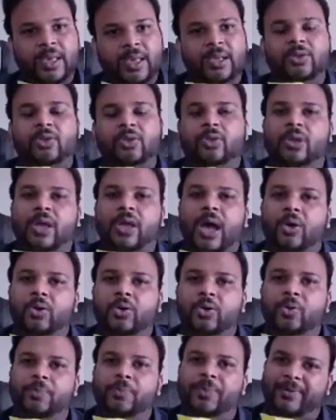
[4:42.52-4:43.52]
So how
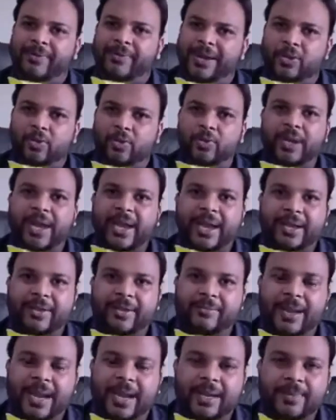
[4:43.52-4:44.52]
do you prevent
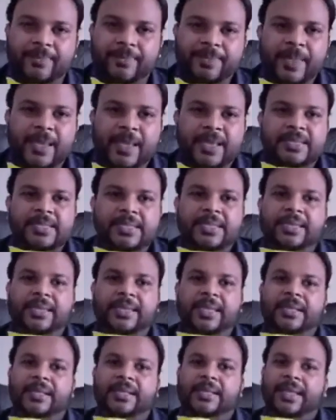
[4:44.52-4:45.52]
overactive bladder? See,
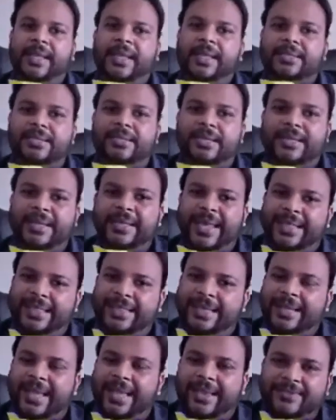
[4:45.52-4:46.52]
there are certain
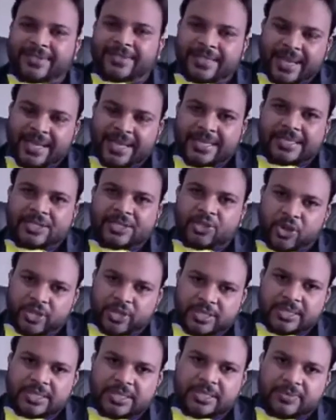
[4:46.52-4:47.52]
healthy lifestyle
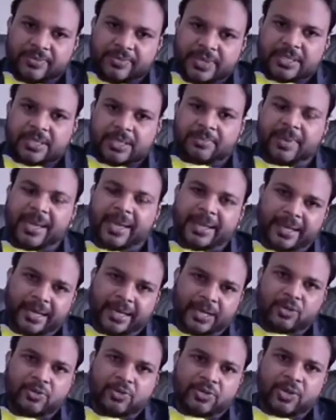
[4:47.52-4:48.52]
choices which may
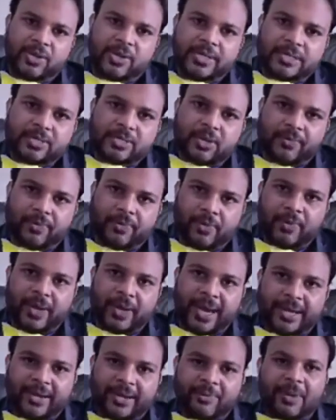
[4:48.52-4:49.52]
reduce the risk of
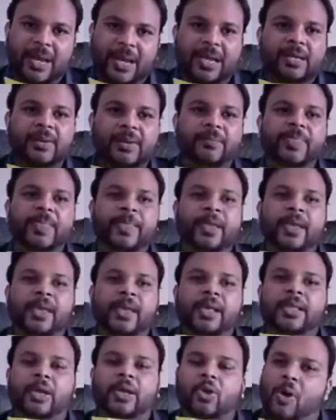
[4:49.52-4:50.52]
overactive bladder.
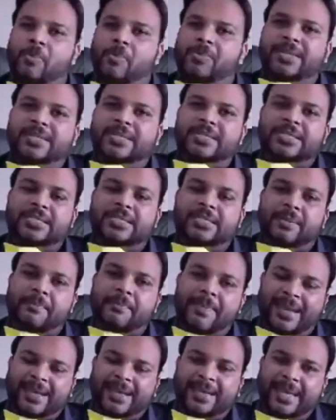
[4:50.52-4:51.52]
The commonest is
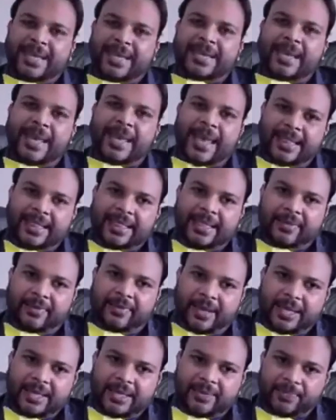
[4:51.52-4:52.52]
maintain a healthy
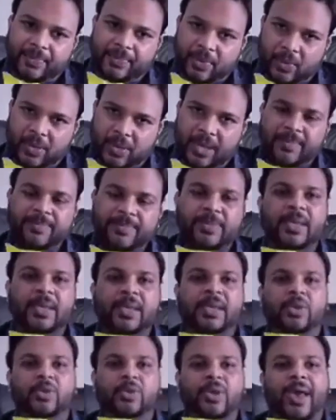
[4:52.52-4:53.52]
weight. Okay,
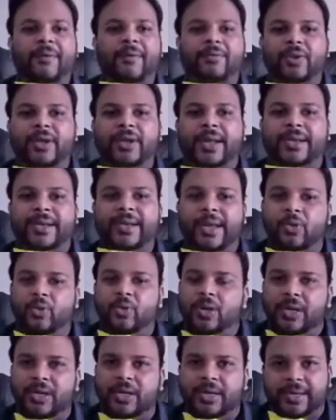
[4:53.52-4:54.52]
you have to get
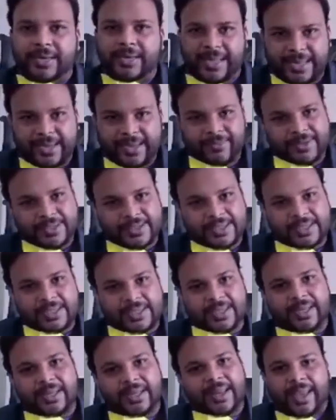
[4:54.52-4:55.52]
regular daily
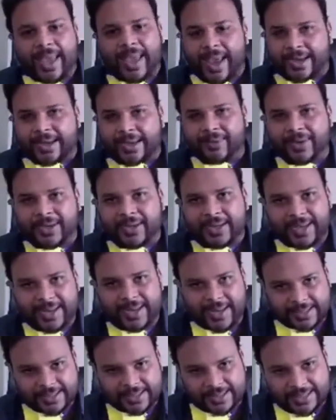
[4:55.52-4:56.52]
physical activity
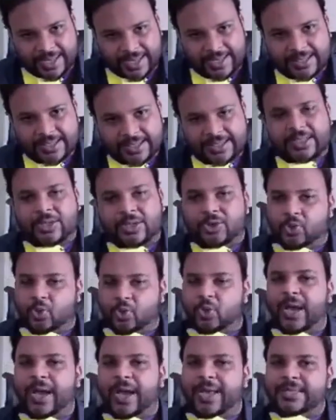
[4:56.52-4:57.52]
and exercises.
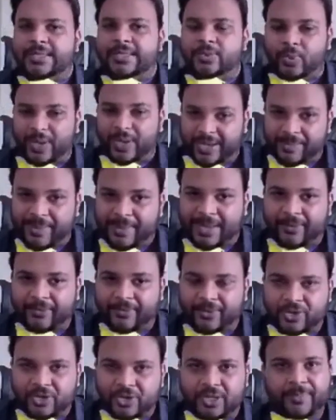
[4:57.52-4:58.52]
Yoga is very
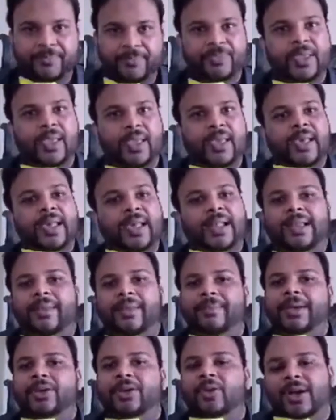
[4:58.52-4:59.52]
beneficial.
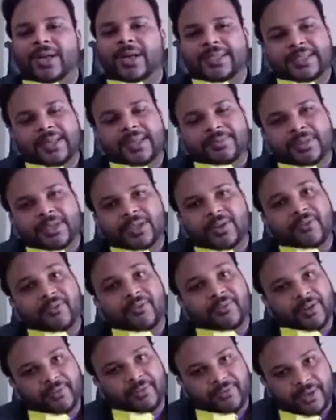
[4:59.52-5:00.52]
Limit your consumption of
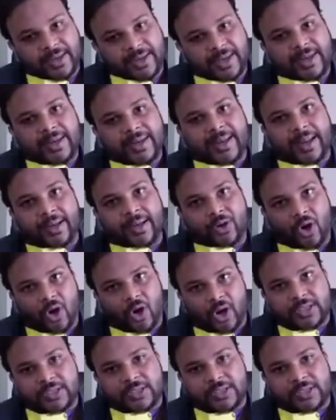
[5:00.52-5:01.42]
caffeine and alcohol